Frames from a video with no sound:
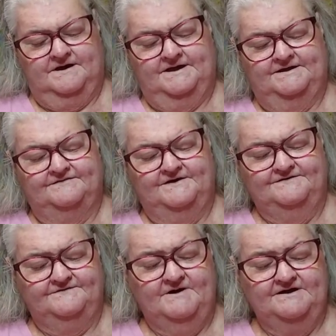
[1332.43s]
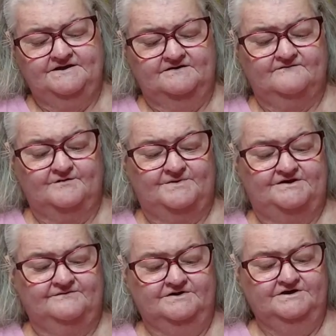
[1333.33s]
And that's about it for
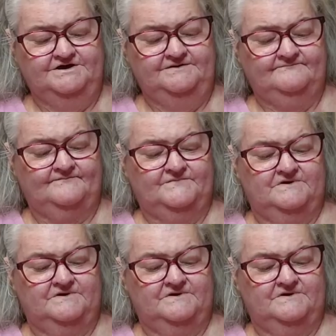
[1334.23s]
me, really.